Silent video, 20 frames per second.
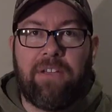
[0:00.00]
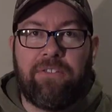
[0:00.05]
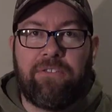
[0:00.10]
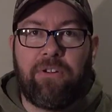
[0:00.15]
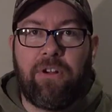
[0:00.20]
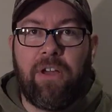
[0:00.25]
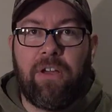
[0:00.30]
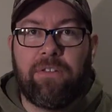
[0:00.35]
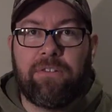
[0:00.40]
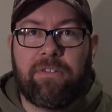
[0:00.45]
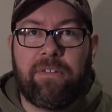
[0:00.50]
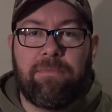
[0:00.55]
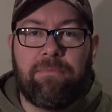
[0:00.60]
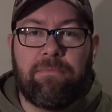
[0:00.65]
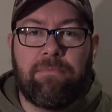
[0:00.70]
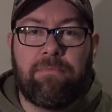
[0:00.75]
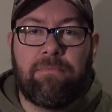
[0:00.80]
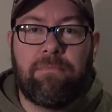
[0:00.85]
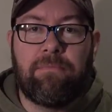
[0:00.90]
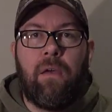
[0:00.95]
trails.
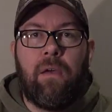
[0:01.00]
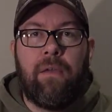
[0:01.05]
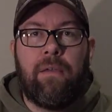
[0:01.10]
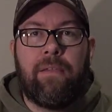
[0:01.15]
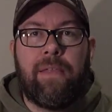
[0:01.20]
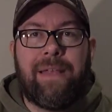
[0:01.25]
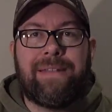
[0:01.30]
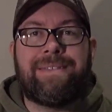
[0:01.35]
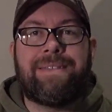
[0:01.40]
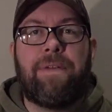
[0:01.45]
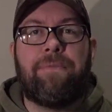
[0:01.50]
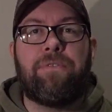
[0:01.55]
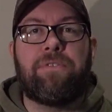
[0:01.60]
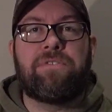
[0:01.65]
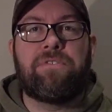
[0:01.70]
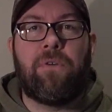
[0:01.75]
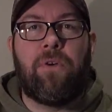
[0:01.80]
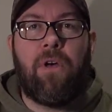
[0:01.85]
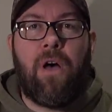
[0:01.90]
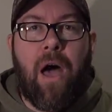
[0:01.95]
That stiffer
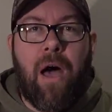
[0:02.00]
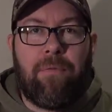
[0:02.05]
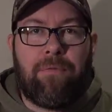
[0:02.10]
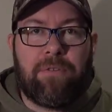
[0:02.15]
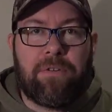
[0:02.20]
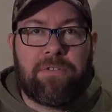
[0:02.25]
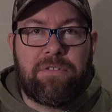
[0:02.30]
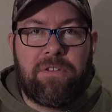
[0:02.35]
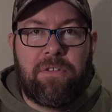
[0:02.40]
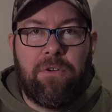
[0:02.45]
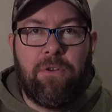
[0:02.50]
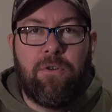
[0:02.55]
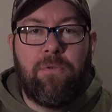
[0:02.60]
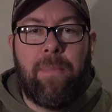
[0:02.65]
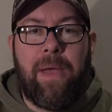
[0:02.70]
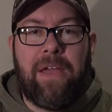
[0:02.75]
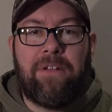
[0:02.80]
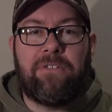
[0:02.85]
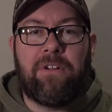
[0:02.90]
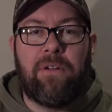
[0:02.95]
sole offers two
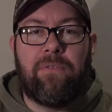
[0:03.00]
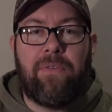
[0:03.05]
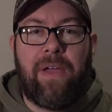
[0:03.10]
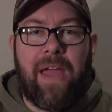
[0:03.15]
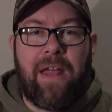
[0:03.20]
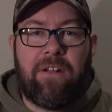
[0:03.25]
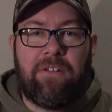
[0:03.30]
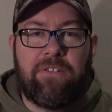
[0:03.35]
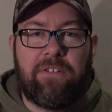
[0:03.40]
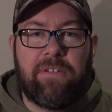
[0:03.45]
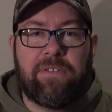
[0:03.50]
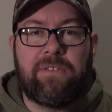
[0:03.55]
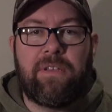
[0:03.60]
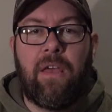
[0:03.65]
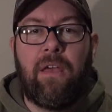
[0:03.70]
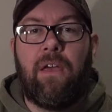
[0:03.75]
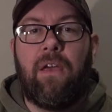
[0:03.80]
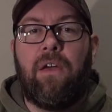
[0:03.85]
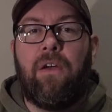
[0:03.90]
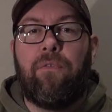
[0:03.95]
major advantages.
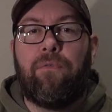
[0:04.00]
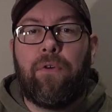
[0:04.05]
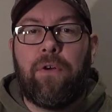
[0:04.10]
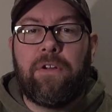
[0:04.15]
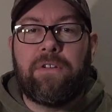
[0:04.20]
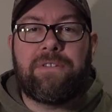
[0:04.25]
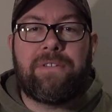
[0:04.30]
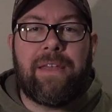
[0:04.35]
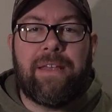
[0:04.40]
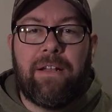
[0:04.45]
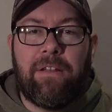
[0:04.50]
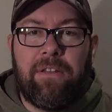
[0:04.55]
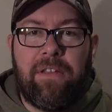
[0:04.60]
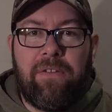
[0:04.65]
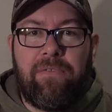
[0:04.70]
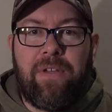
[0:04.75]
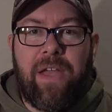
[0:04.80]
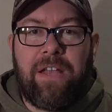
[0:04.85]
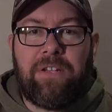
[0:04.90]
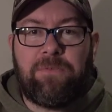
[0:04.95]
First, it
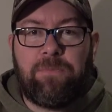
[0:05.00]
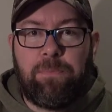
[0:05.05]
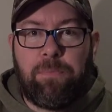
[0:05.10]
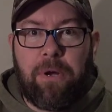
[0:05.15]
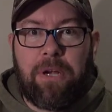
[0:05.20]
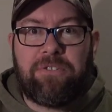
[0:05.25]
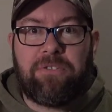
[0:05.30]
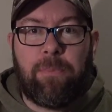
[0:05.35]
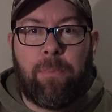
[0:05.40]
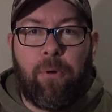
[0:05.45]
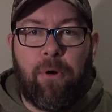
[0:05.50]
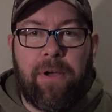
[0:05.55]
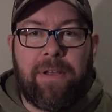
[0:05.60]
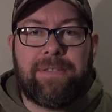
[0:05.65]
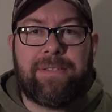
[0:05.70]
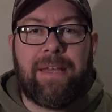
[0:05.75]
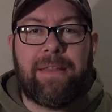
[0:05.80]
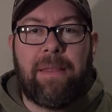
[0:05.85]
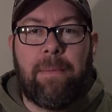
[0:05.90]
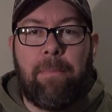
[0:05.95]
alleviates pressure
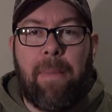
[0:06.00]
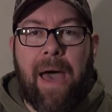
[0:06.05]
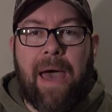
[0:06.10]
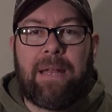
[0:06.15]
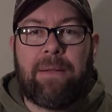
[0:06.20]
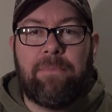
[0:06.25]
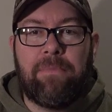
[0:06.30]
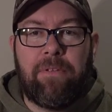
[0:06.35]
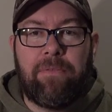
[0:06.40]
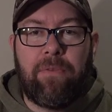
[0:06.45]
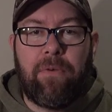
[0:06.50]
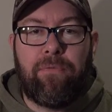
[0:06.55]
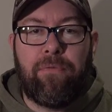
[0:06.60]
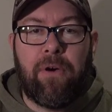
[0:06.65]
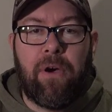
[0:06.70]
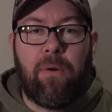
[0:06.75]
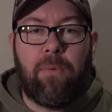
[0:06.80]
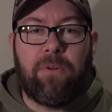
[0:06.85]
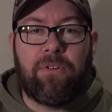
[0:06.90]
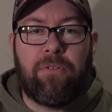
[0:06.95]
points on the bottom of the
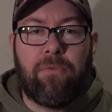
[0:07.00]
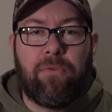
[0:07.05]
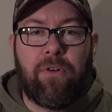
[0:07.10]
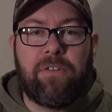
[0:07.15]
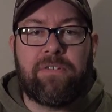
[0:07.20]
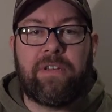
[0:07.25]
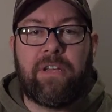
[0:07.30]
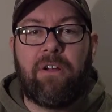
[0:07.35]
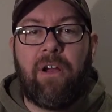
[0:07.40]
foot when traversing